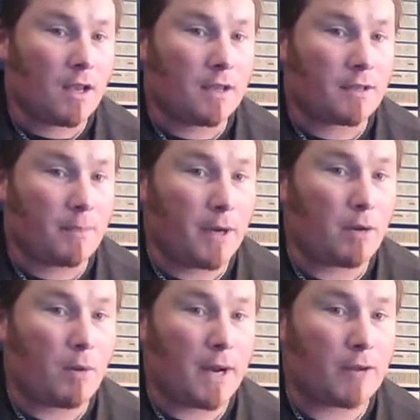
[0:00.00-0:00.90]
Depending on
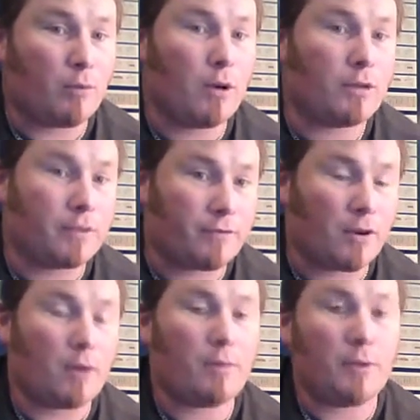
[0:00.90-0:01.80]
what part of the world you're
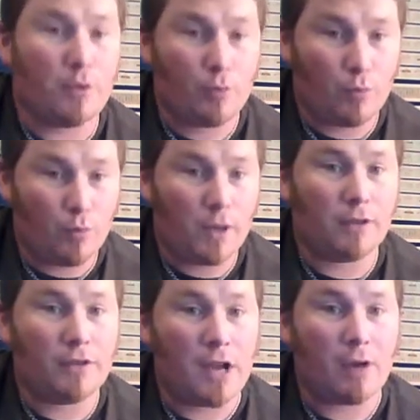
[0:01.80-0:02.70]
from, you will
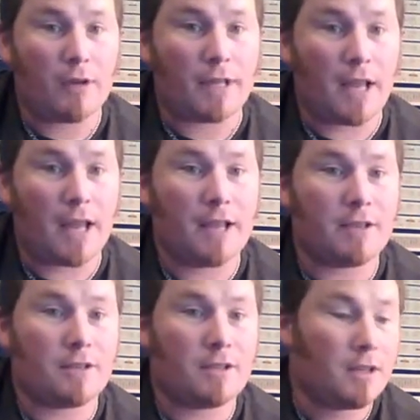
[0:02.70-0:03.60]
know it
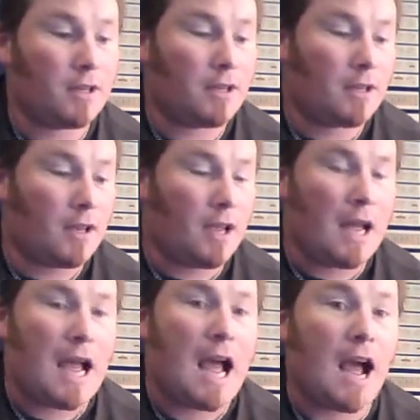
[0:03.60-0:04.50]
as
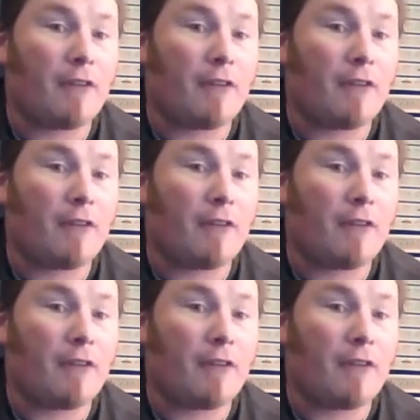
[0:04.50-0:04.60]
half